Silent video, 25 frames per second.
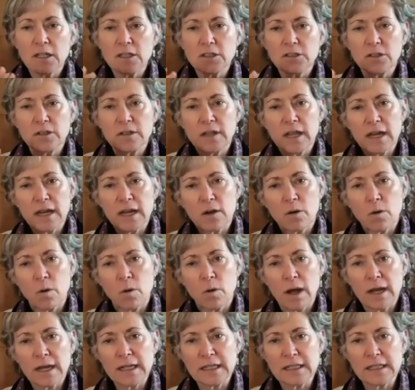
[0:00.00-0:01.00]
to that
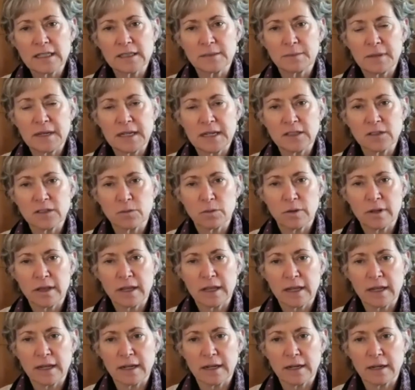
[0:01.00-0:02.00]
quiet space
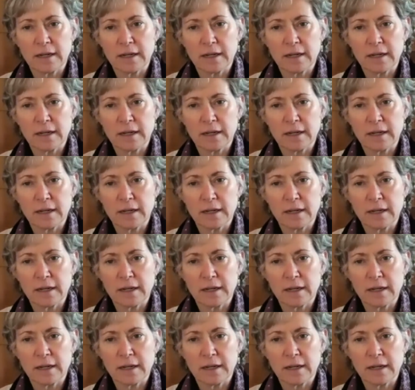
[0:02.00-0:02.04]
within.